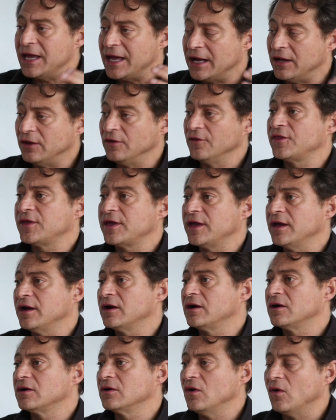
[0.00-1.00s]

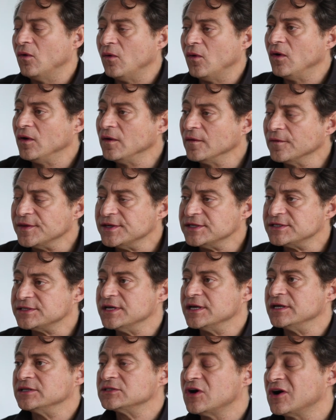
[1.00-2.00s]
healthcare, all these
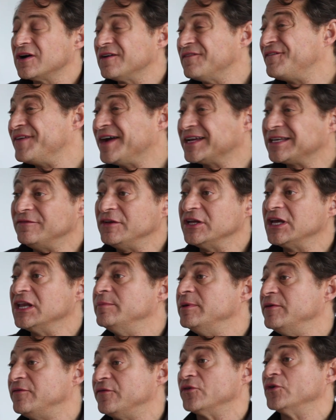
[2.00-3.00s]
things are effectively going
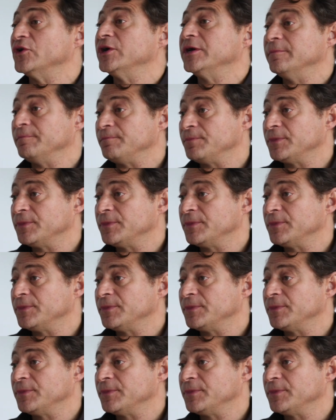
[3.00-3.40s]
to be free.